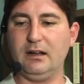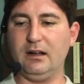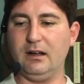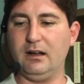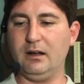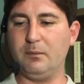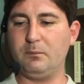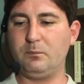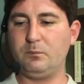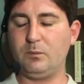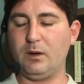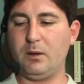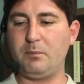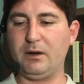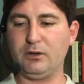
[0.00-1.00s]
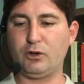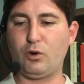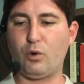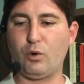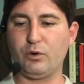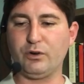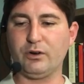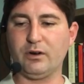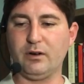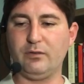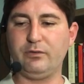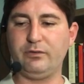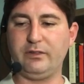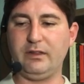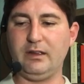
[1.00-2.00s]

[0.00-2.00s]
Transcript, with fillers: um, about a quarter of